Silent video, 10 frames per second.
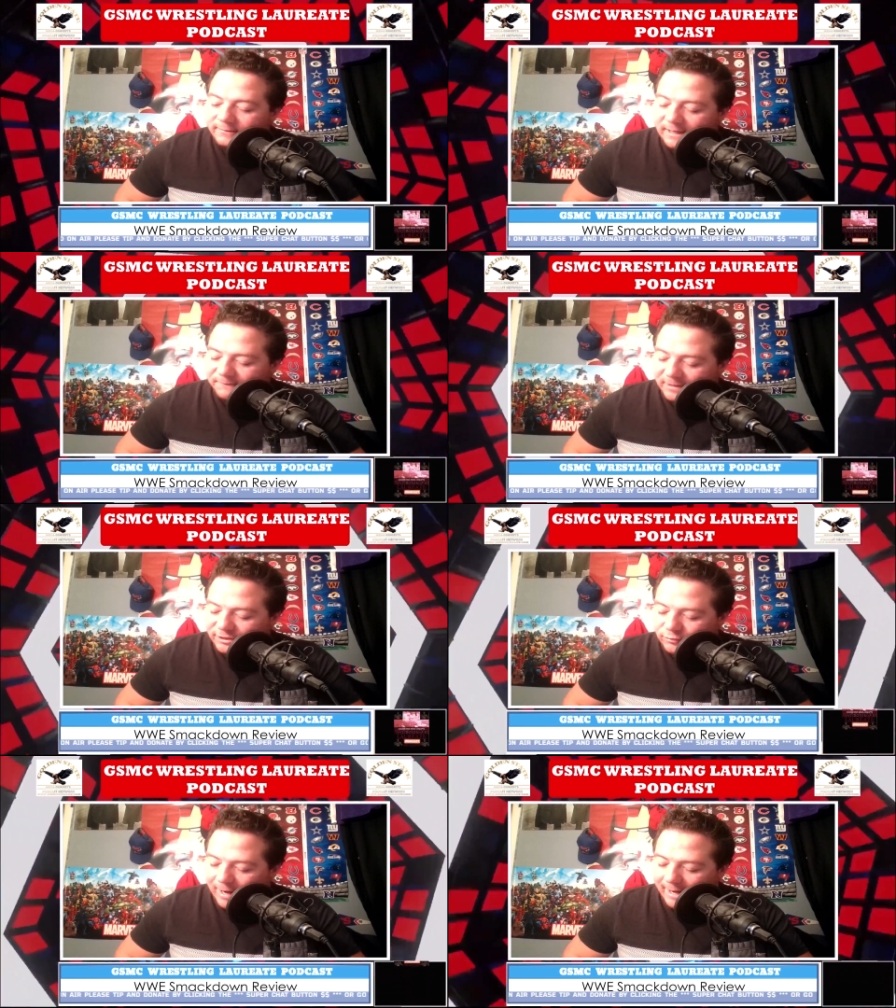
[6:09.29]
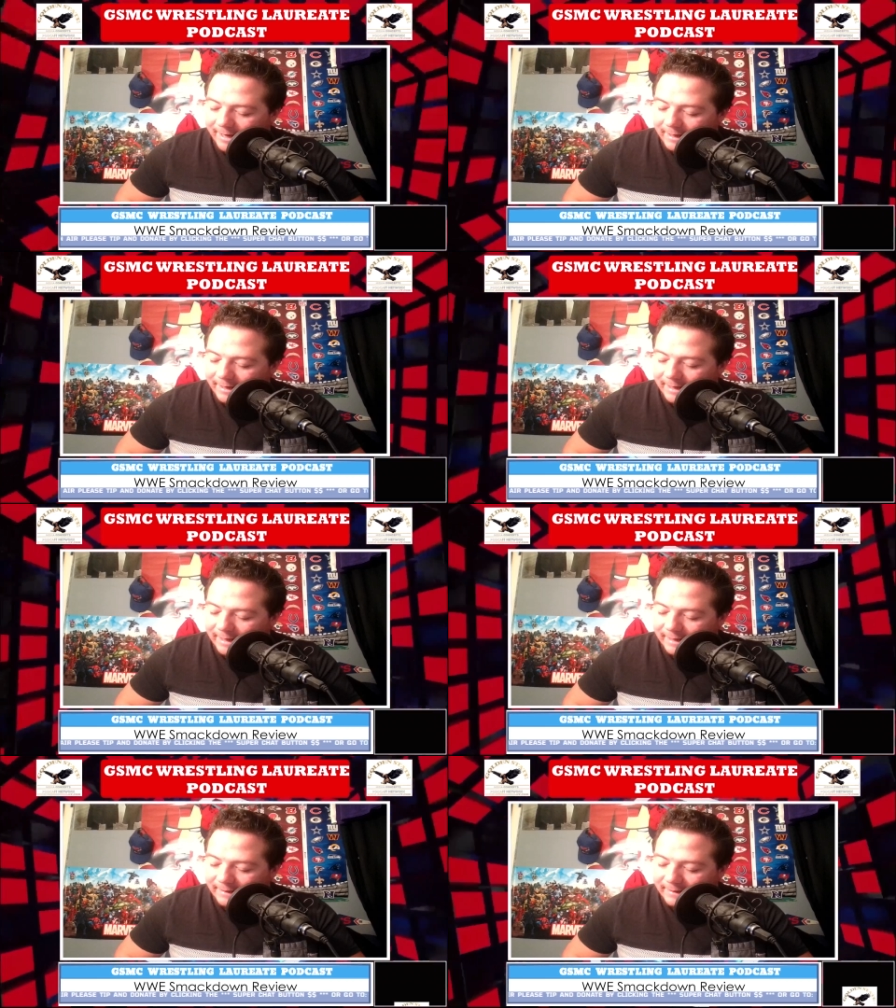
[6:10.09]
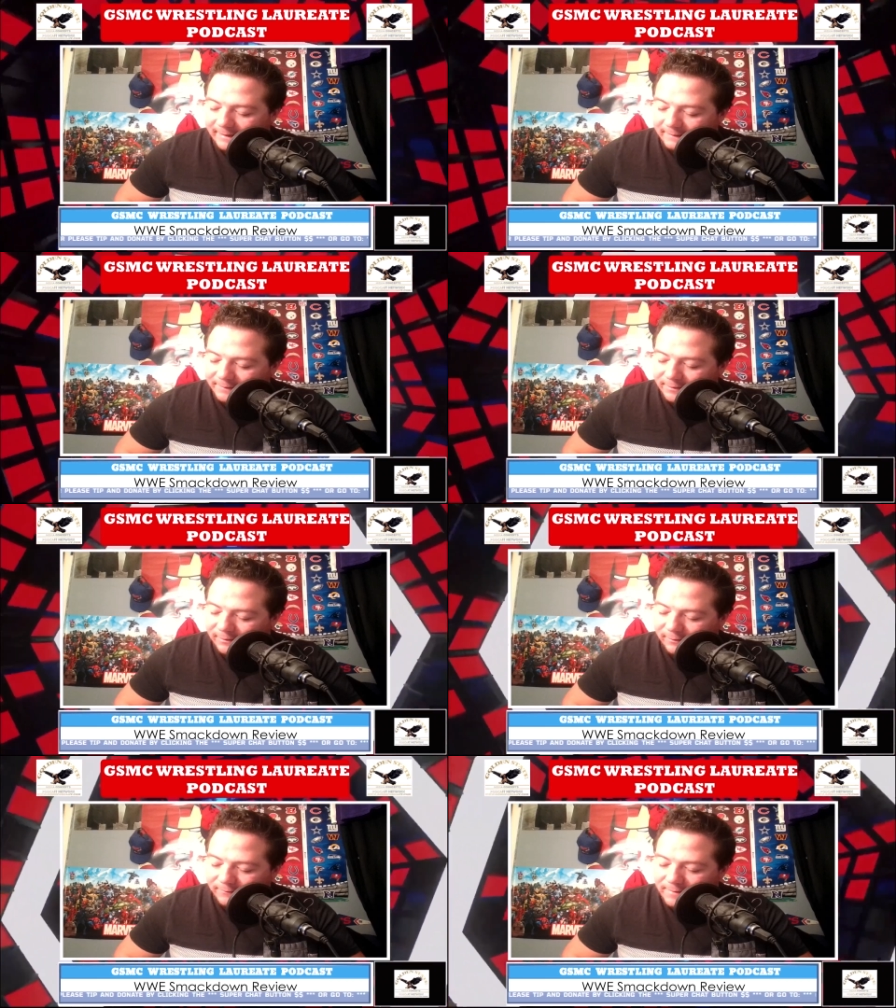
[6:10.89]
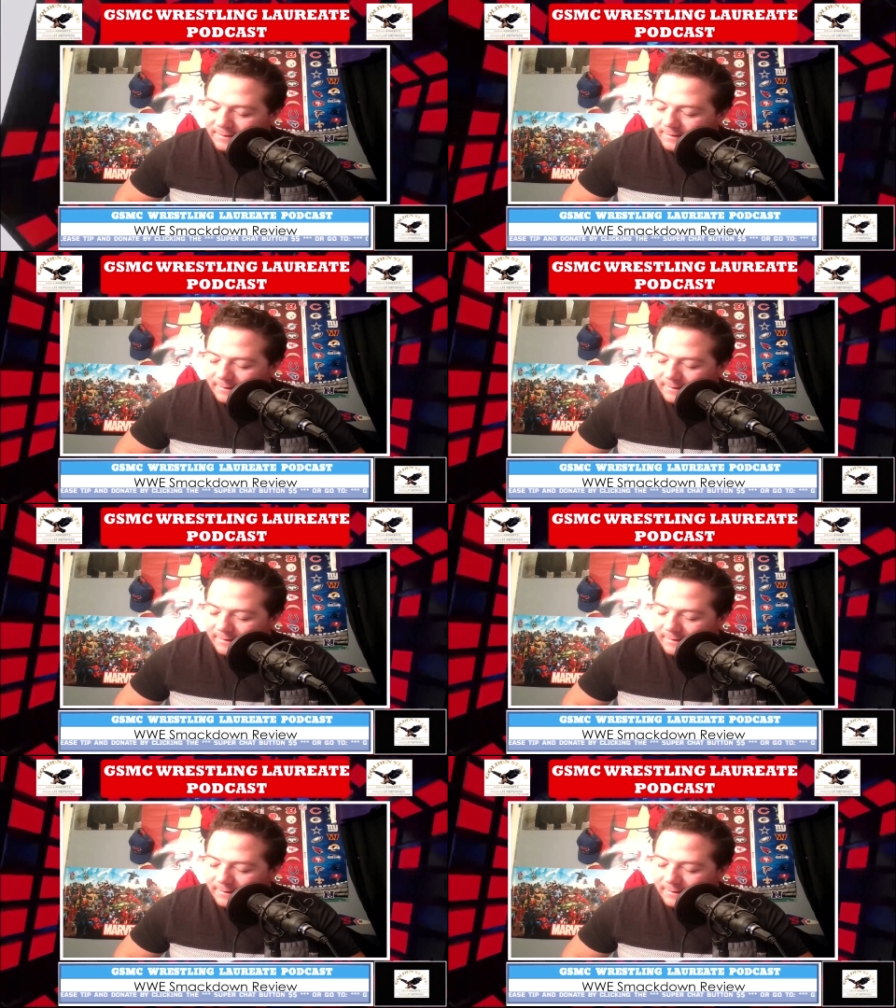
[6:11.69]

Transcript: Tiffany Stratton, and uh, you know,